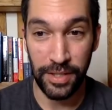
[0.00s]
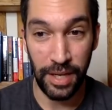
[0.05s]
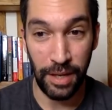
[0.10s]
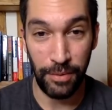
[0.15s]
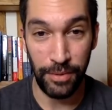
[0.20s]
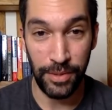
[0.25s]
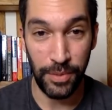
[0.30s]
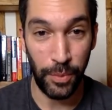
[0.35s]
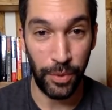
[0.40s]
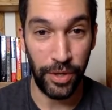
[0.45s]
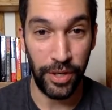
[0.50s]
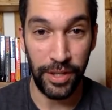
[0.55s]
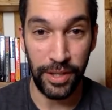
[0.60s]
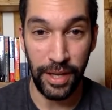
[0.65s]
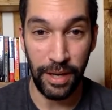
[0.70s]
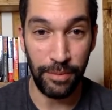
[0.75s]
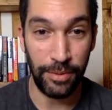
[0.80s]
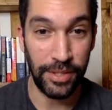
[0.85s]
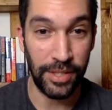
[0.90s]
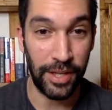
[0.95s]
I was worried
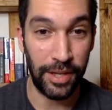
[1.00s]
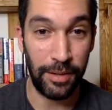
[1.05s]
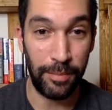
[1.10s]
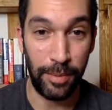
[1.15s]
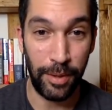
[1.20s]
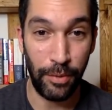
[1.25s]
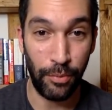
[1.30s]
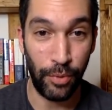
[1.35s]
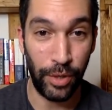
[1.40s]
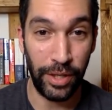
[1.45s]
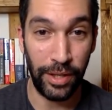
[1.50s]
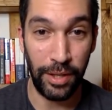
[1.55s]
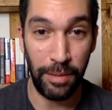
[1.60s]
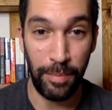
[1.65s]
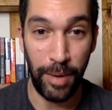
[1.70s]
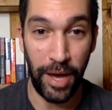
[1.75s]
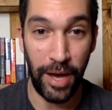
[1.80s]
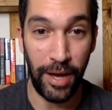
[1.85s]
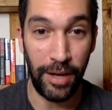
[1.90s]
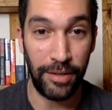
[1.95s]
that was going to be really
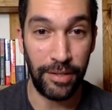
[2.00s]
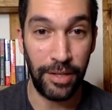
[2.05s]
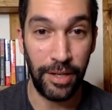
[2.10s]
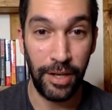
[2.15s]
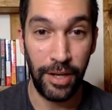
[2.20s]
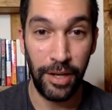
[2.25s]
bad.